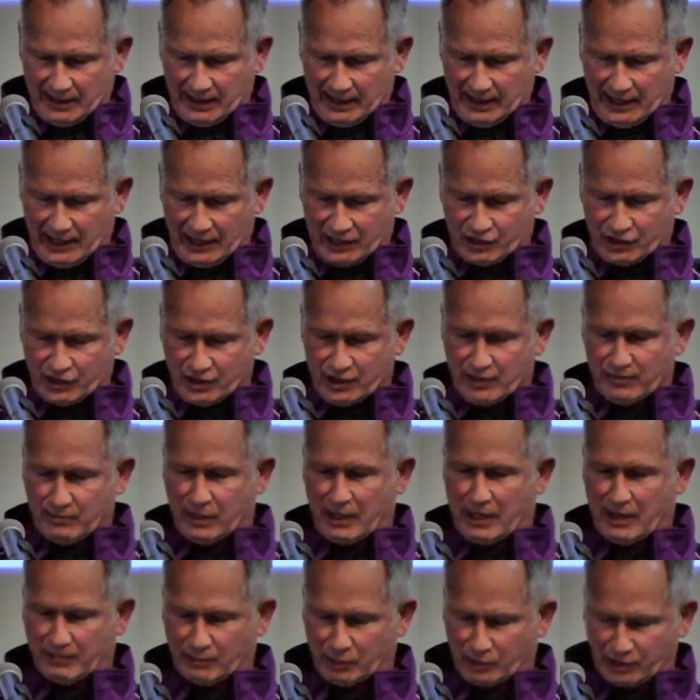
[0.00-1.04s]
And I shouldn't,
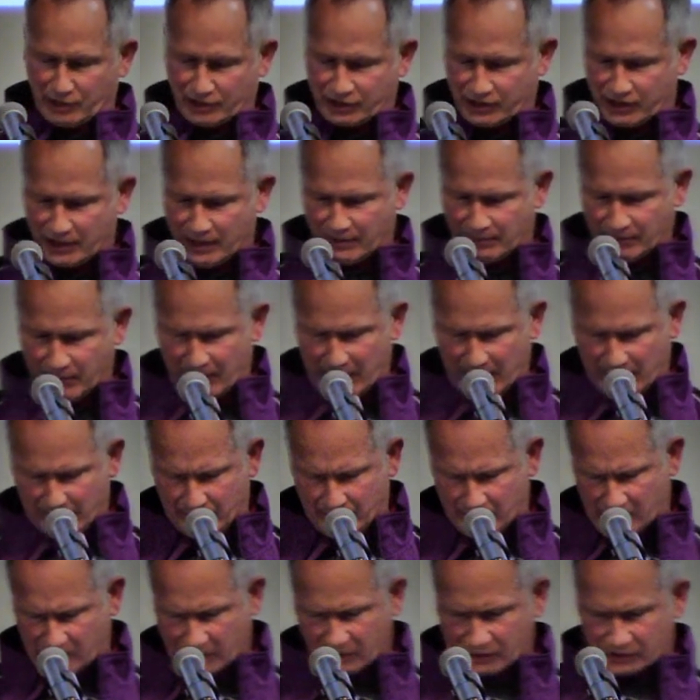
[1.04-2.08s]
but I'm going to skip
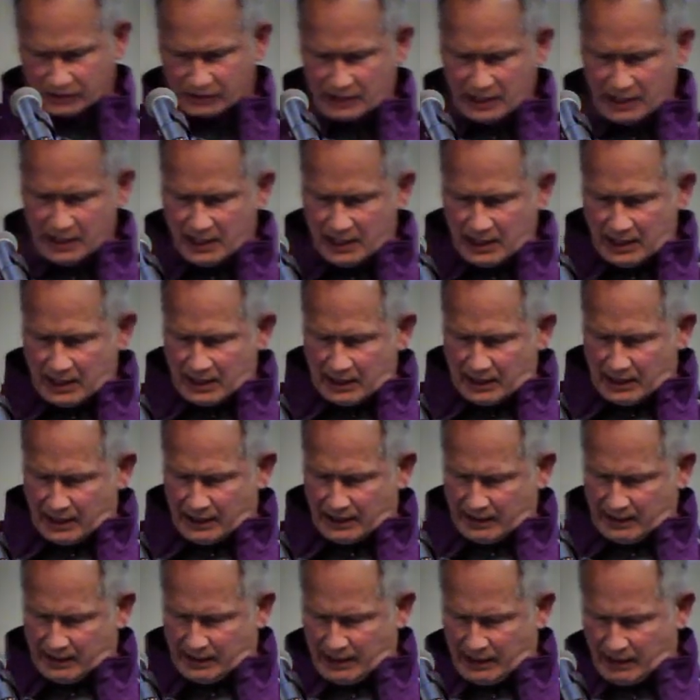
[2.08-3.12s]
that because
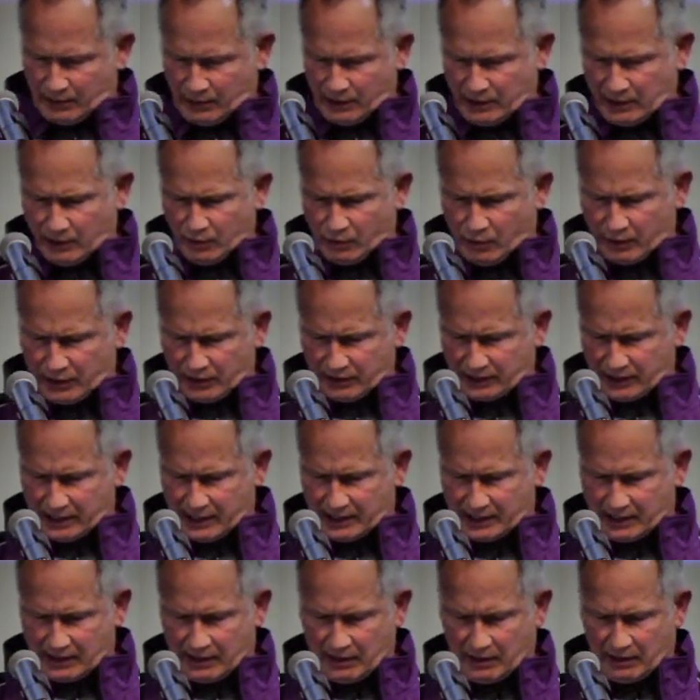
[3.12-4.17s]
I really want to
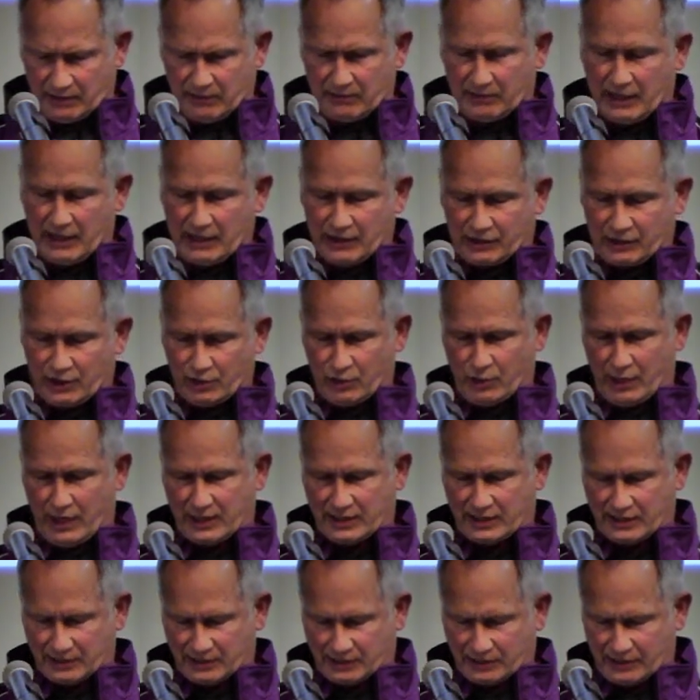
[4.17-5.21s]
thank our two
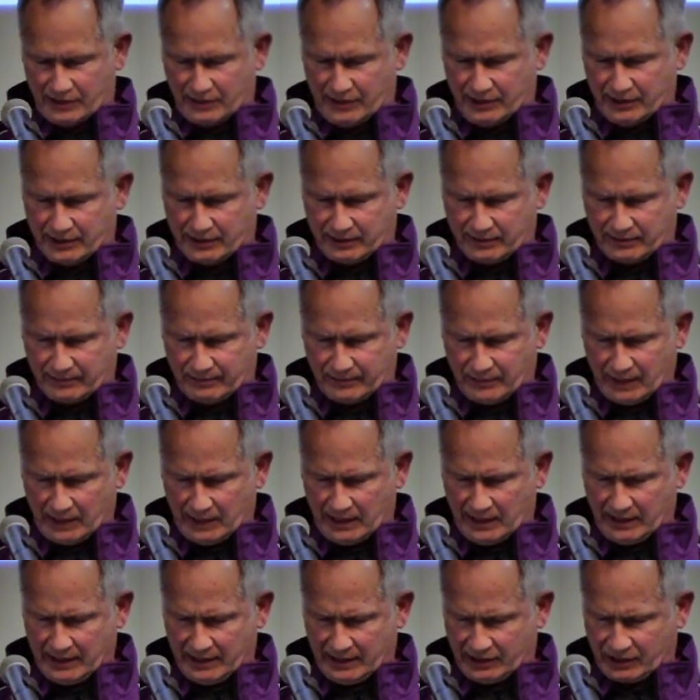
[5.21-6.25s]
racing series,
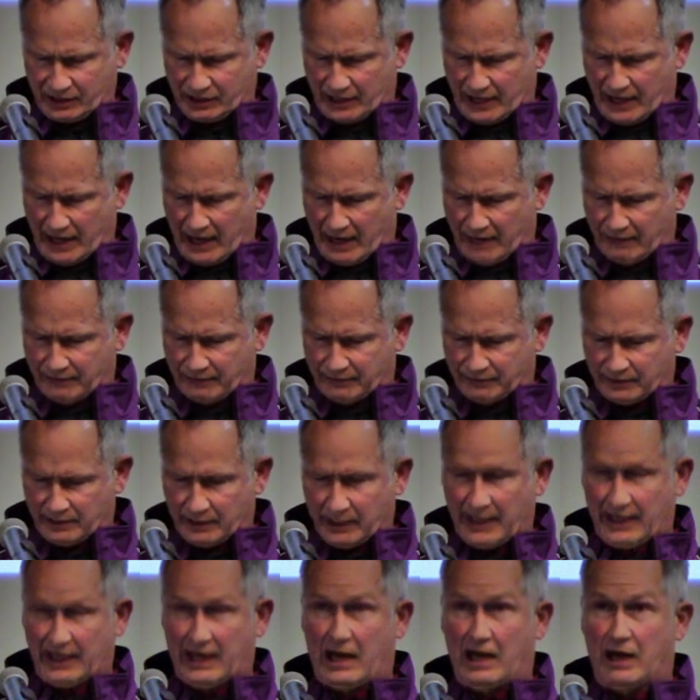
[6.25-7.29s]
its
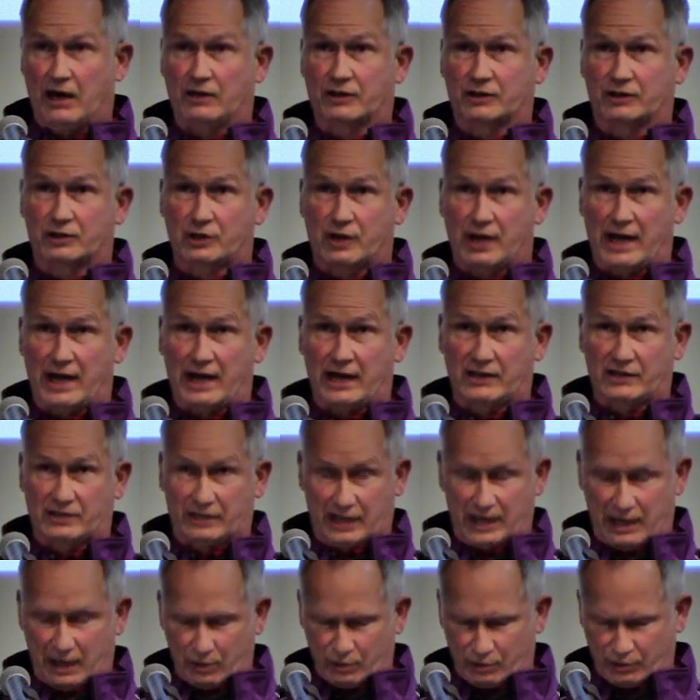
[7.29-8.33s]
staff and all the tracks
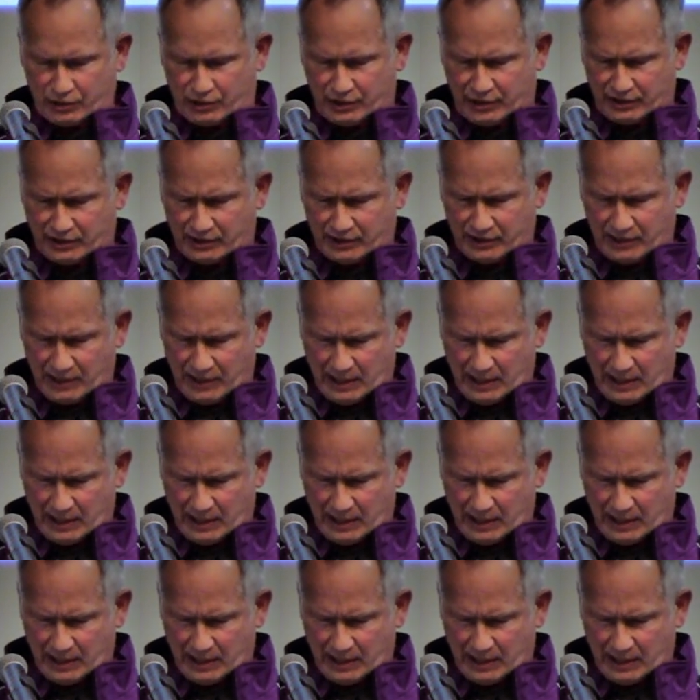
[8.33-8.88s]
that host us.